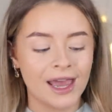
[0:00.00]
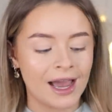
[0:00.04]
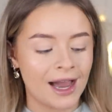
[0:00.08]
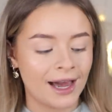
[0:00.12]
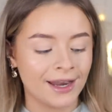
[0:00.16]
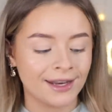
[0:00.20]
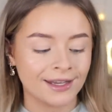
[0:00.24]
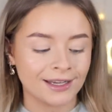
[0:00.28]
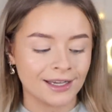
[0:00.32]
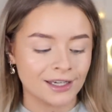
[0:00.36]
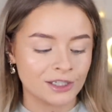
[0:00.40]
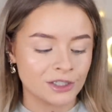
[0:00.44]

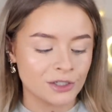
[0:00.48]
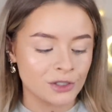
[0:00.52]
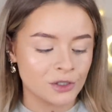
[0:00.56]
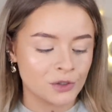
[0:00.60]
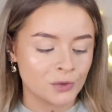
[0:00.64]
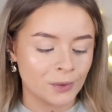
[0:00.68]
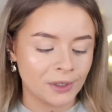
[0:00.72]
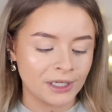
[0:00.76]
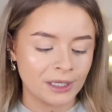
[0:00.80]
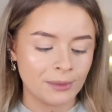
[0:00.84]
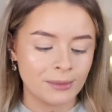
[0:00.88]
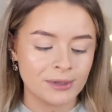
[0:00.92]
and it gets you
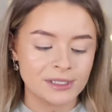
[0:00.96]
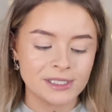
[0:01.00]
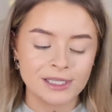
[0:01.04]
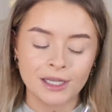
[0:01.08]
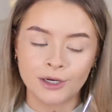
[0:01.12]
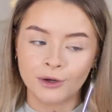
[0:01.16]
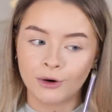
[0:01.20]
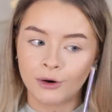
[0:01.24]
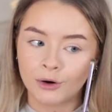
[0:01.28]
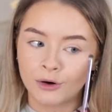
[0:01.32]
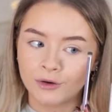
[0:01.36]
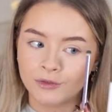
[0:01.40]

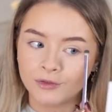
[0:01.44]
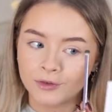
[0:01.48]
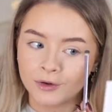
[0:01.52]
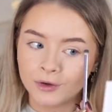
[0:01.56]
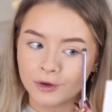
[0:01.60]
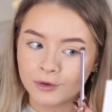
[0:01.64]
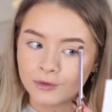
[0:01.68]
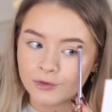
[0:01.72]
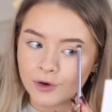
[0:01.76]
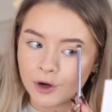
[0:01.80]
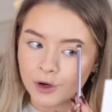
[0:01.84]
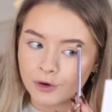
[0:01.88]
20% off
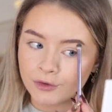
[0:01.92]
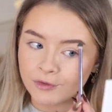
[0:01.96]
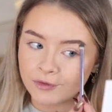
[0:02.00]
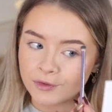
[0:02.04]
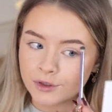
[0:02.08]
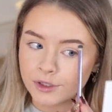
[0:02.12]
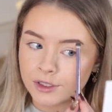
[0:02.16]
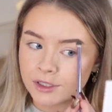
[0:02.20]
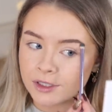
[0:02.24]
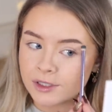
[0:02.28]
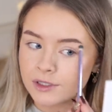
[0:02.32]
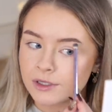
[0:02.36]
of
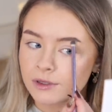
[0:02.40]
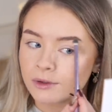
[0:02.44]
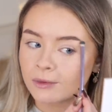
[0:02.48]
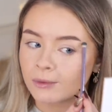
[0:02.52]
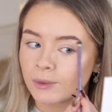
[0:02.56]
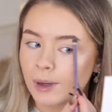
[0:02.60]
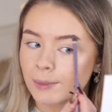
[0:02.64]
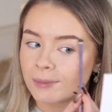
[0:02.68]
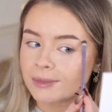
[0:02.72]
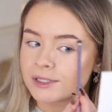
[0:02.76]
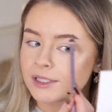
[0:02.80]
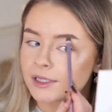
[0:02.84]
ofra's
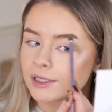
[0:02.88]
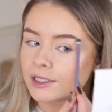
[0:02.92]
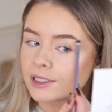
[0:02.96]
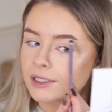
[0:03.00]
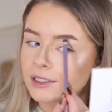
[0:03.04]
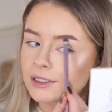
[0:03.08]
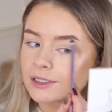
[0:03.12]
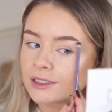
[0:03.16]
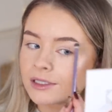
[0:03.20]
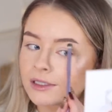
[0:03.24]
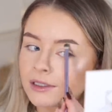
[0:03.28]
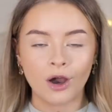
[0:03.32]

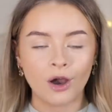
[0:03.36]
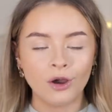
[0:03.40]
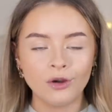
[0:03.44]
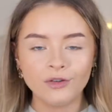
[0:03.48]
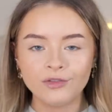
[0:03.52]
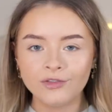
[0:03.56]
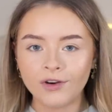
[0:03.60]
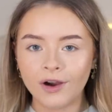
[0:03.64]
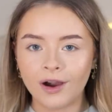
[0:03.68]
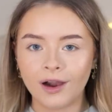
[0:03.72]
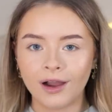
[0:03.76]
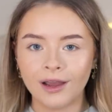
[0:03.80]
website
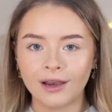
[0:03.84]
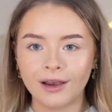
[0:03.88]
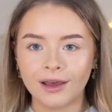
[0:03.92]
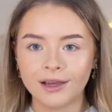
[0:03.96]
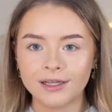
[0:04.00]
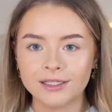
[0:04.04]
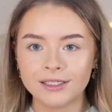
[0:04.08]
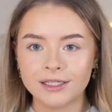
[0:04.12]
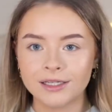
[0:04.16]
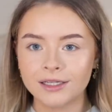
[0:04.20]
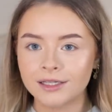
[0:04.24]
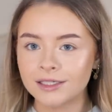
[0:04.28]
ofra
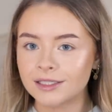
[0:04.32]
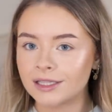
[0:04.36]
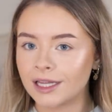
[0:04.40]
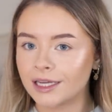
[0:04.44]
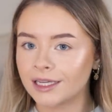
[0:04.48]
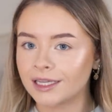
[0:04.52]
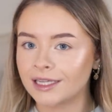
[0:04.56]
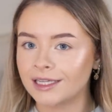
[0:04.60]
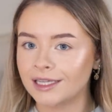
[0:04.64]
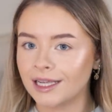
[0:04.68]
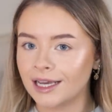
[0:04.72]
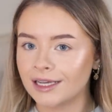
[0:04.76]
highlighters
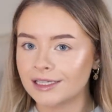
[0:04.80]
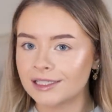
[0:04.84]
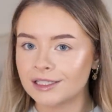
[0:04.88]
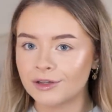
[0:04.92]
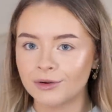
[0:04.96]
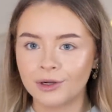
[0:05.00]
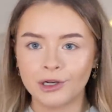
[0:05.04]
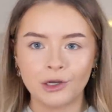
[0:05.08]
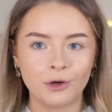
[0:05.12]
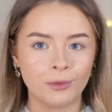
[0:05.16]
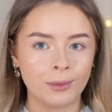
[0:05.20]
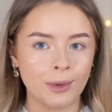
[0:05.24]
like yes
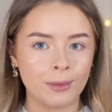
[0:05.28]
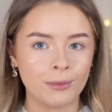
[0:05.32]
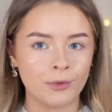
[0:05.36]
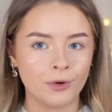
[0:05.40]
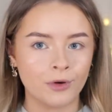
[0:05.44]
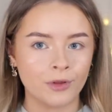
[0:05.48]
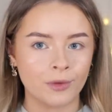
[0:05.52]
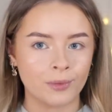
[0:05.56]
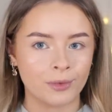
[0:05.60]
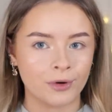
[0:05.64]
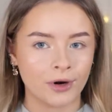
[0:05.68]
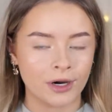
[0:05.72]
they're a little bit more
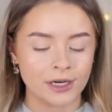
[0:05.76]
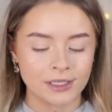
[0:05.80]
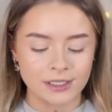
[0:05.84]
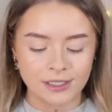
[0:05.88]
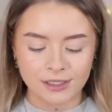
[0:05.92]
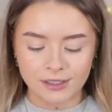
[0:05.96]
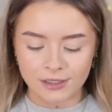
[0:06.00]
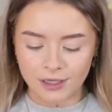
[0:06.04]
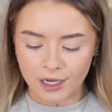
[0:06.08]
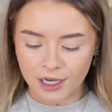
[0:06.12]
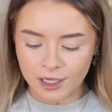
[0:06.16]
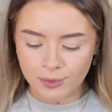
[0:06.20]
on the
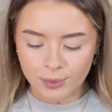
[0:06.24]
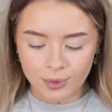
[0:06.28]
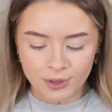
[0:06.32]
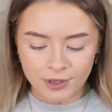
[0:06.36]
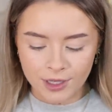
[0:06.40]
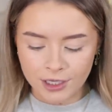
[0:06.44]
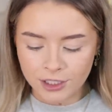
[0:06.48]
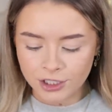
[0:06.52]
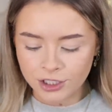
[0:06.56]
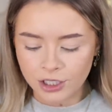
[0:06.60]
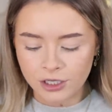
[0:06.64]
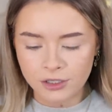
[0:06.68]
pricey side but
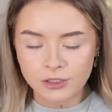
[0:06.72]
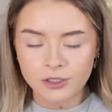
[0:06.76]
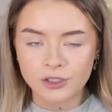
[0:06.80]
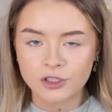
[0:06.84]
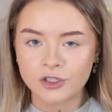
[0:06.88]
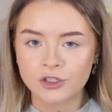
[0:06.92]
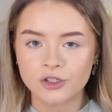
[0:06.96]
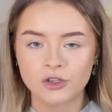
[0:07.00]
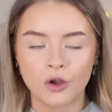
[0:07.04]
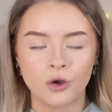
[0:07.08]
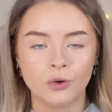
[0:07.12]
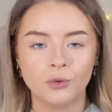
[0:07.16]
they're just
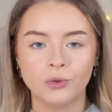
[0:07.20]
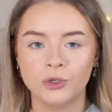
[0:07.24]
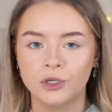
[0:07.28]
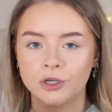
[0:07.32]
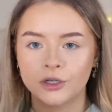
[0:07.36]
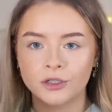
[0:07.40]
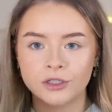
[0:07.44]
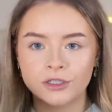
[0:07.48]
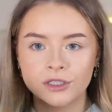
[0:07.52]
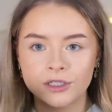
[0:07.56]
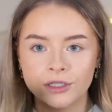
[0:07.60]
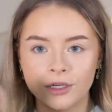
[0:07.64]
so
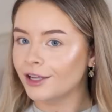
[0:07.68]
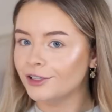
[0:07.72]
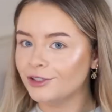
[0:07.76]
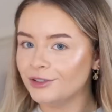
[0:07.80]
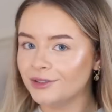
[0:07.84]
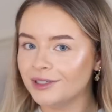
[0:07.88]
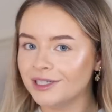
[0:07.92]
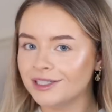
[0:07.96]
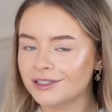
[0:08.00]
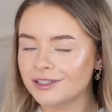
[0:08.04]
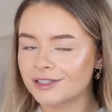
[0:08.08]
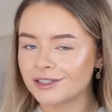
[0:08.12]
good and
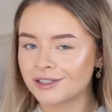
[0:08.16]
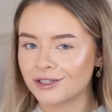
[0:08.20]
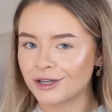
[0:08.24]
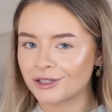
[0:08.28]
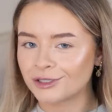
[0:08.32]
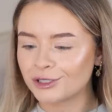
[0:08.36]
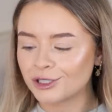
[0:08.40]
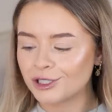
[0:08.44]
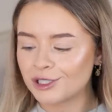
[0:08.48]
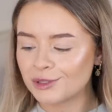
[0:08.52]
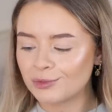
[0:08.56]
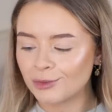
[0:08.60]
you need
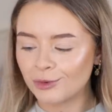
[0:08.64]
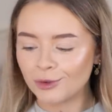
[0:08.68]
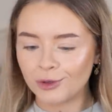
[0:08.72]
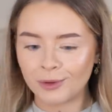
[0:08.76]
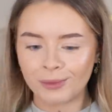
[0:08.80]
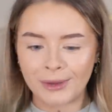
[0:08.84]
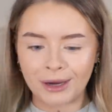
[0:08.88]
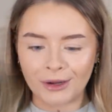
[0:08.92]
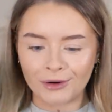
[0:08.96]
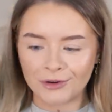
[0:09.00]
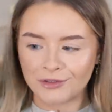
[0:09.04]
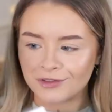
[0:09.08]
such a small
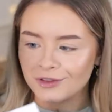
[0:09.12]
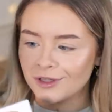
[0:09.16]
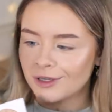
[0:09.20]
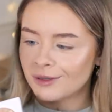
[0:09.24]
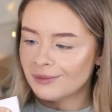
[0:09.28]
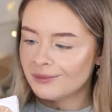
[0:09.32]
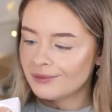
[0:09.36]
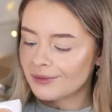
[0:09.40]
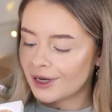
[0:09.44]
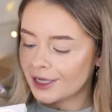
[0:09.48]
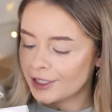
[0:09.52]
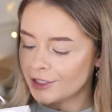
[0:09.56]
amount of
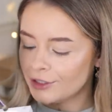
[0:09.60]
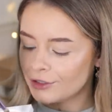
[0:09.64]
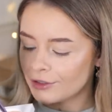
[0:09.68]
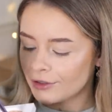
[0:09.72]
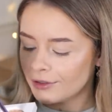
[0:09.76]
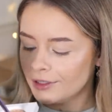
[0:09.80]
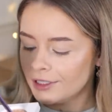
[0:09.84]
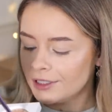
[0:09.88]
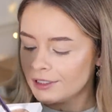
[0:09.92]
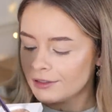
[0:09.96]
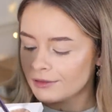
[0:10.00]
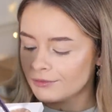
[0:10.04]
them like you
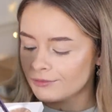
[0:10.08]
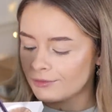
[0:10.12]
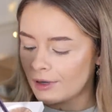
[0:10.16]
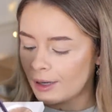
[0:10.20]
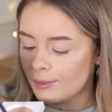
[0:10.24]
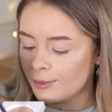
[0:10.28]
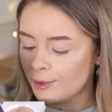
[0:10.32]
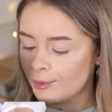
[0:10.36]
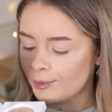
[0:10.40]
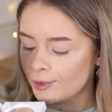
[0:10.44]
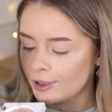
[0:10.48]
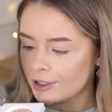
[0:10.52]
don't need to
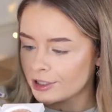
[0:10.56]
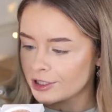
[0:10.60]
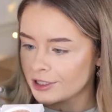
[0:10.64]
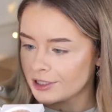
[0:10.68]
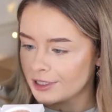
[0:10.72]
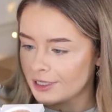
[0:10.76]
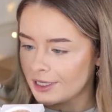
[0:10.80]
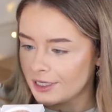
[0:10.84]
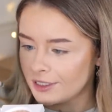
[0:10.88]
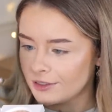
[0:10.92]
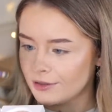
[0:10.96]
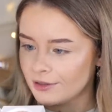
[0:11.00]
rub your brush
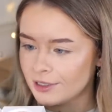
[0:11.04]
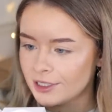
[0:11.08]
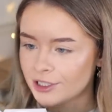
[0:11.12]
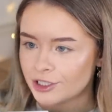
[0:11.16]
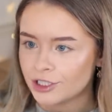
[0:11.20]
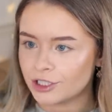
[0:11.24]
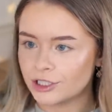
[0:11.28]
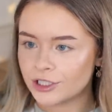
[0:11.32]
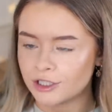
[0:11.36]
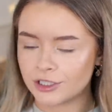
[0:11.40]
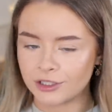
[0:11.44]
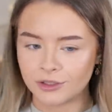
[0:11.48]
in there you
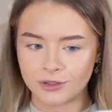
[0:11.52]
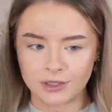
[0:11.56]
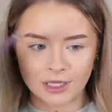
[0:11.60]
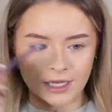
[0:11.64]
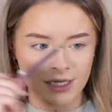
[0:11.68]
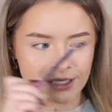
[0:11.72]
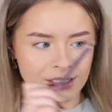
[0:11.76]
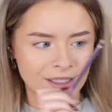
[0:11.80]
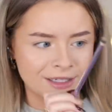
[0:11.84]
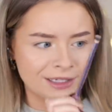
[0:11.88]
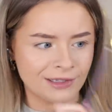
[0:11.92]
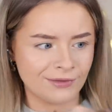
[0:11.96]
literally just do
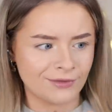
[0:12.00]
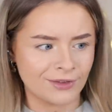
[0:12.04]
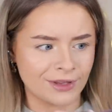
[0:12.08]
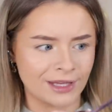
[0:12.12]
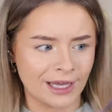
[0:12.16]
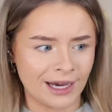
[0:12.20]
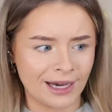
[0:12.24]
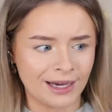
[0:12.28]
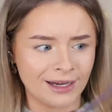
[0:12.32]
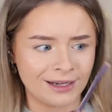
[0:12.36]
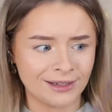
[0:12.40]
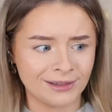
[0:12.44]
this and even
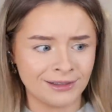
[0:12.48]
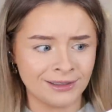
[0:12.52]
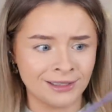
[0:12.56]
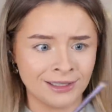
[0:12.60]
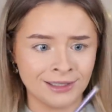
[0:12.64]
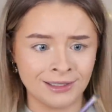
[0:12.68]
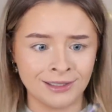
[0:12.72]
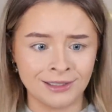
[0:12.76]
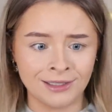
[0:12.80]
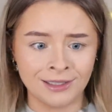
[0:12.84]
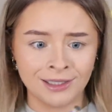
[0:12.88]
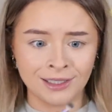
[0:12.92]
that
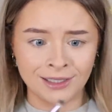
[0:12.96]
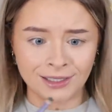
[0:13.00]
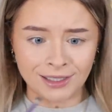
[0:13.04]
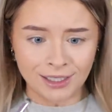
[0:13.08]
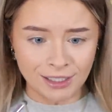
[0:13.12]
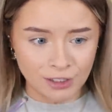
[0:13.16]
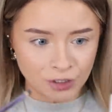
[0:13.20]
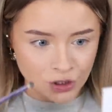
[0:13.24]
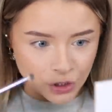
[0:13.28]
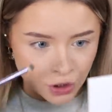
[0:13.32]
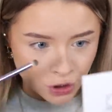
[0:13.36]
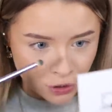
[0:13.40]

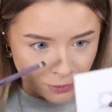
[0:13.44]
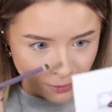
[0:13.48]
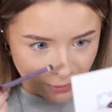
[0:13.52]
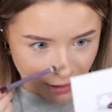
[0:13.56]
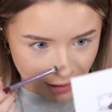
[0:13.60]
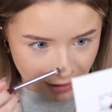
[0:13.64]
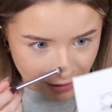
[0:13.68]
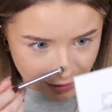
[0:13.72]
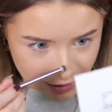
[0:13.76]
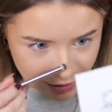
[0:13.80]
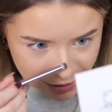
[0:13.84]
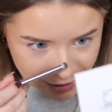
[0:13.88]
is too
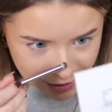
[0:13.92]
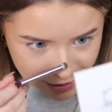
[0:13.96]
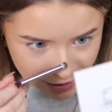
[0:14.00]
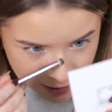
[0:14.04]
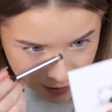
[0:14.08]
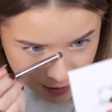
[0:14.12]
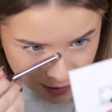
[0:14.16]
much.